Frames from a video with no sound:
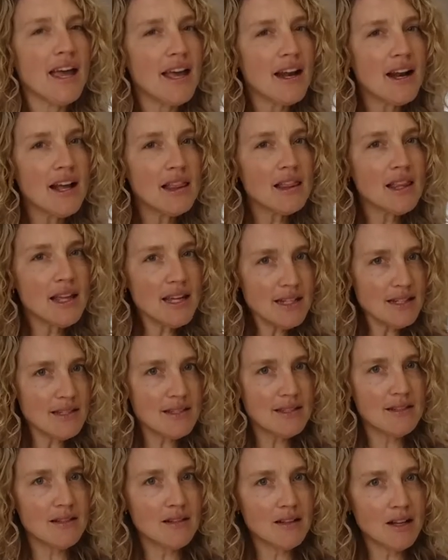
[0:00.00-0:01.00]
And I like
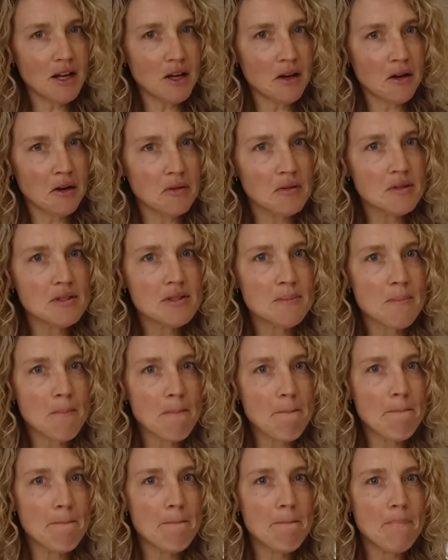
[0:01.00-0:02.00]
steel cut oats
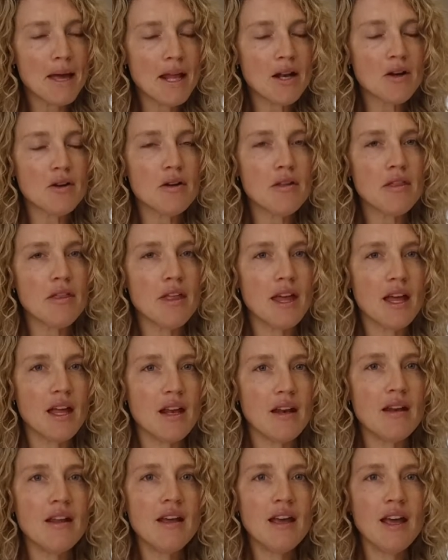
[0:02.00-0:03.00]
better
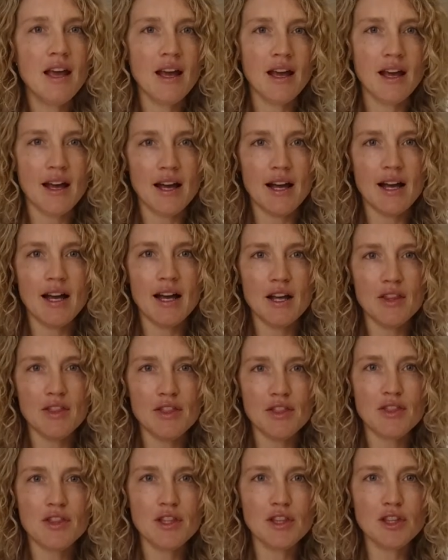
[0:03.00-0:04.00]
than
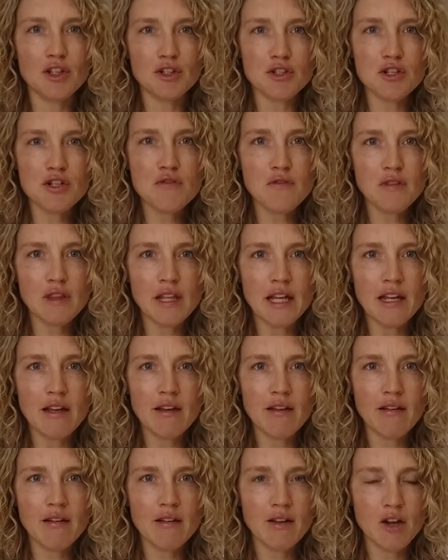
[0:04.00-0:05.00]
the large
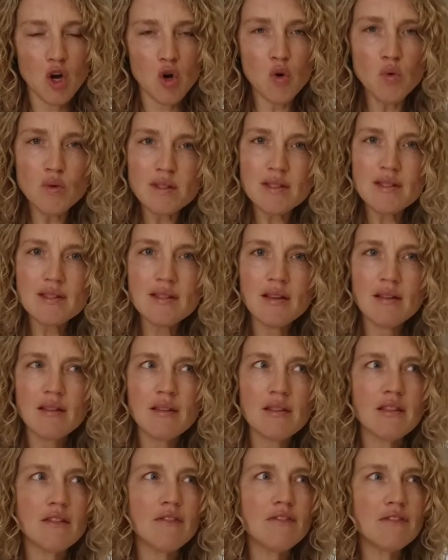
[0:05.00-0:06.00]
flake oats,
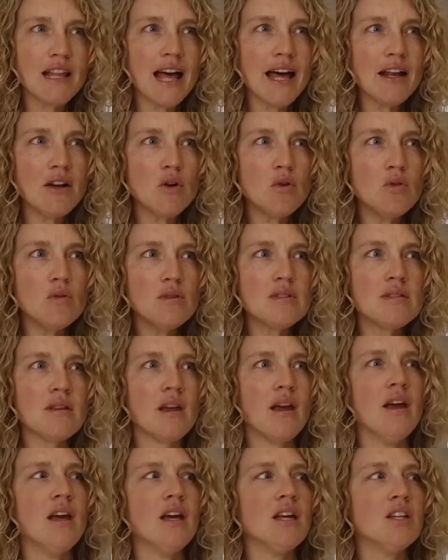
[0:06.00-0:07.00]
the flat oats,
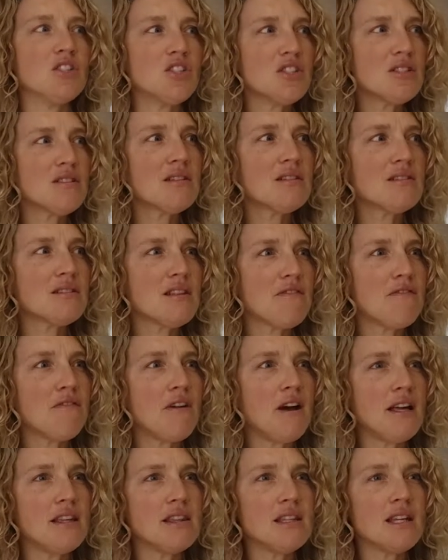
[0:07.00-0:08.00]
just because I
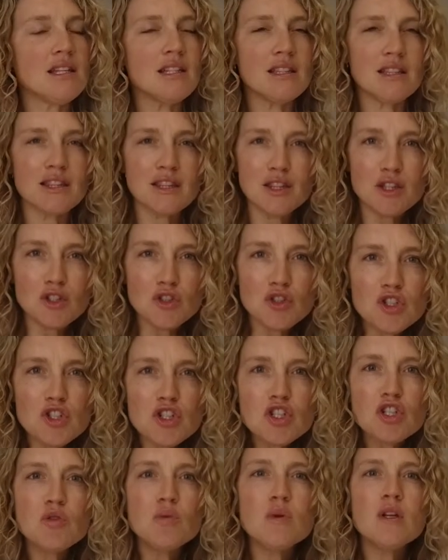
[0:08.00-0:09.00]
find that they're
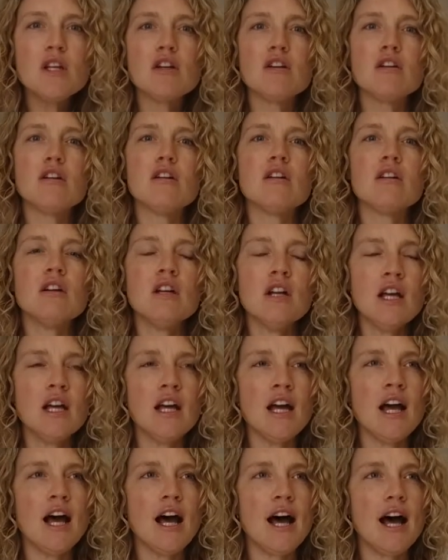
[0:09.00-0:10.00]
chewier
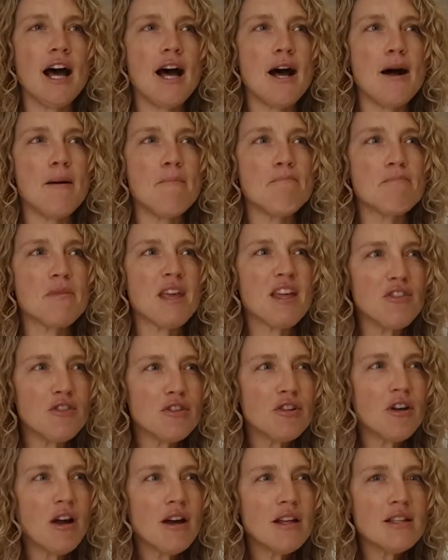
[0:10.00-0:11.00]
and
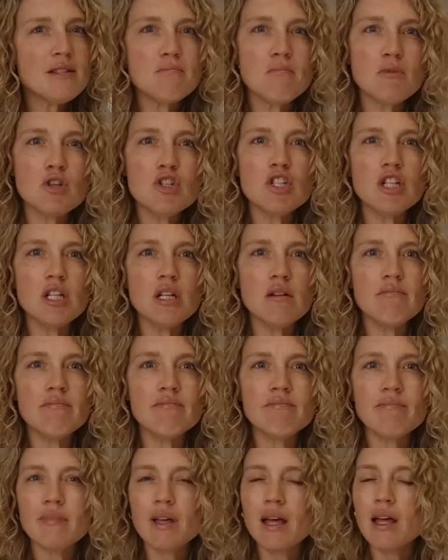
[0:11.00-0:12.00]
they're not as mushy.
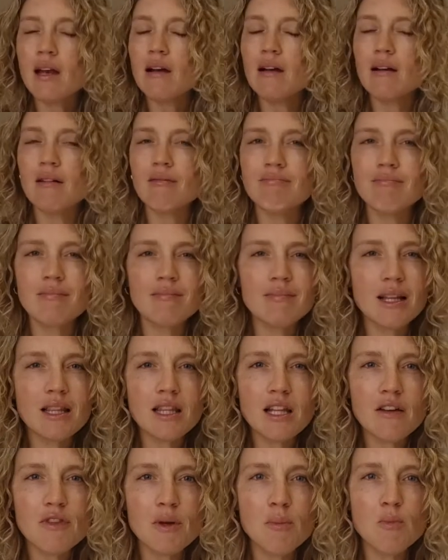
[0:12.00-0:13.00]
I don't know, I
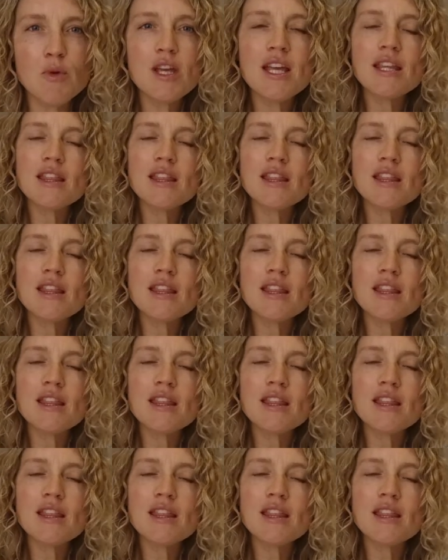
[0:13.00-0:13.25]
love them. We